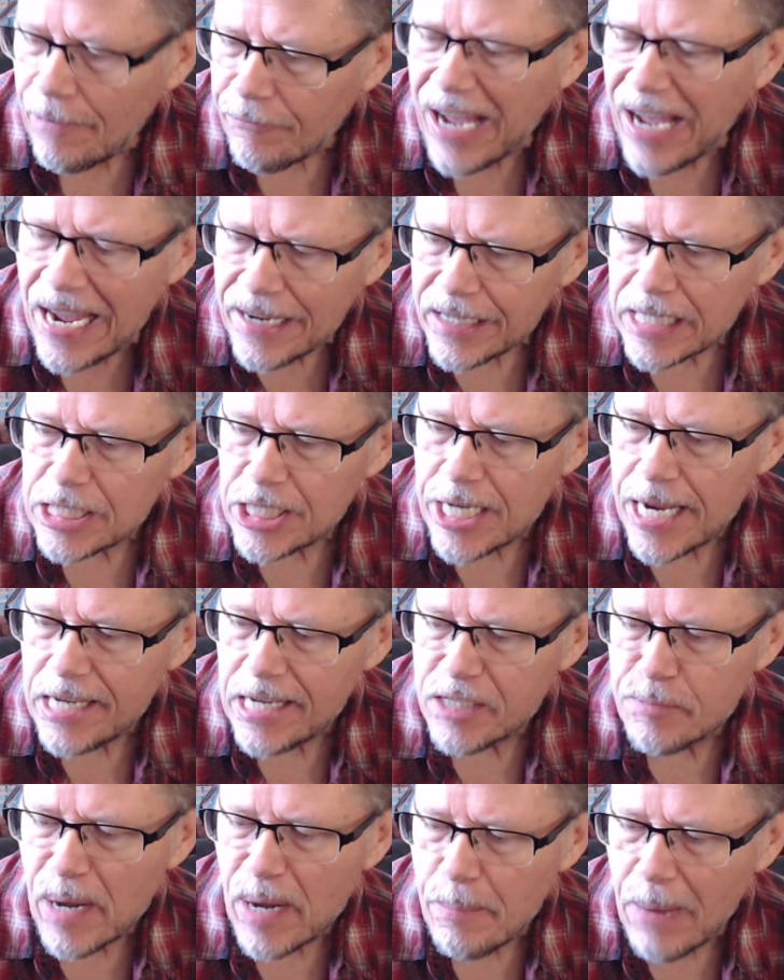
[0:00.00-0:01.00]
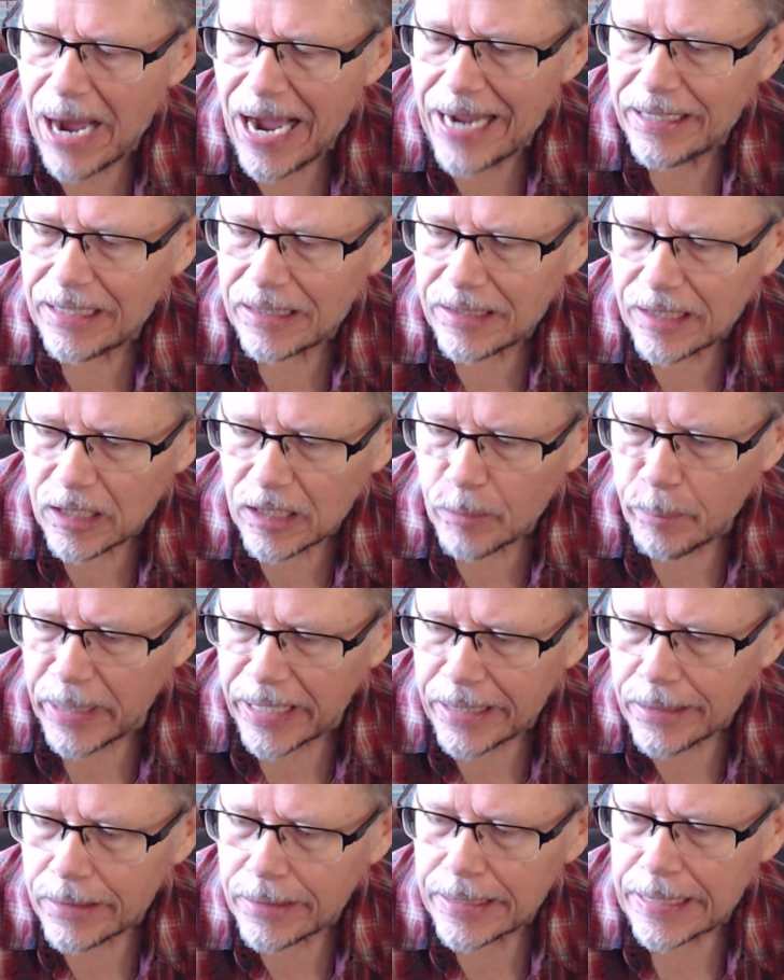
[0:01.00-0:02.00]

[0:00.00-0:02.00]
kind of changed my mind a little bit.